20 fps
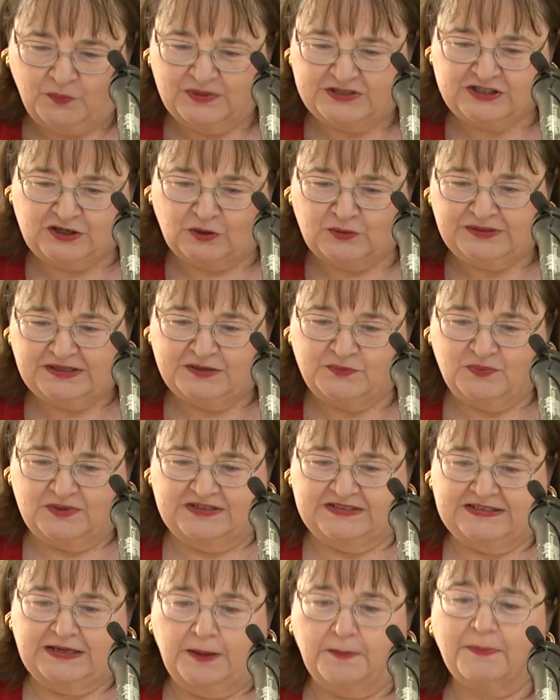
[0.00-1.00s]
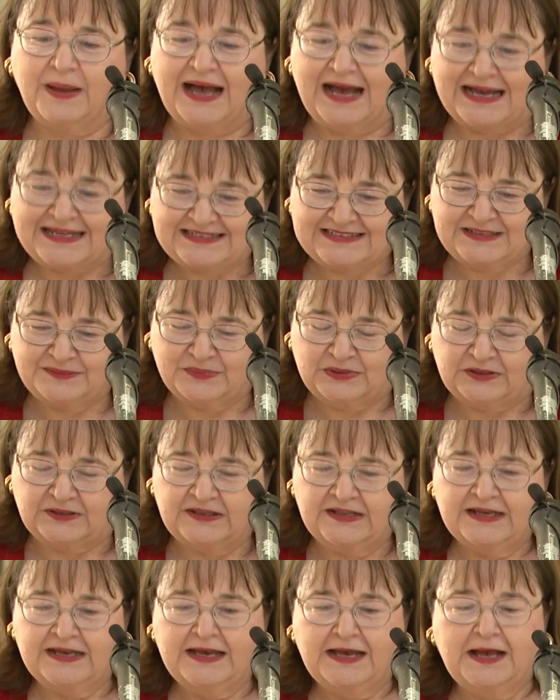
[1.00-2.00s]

which only was possible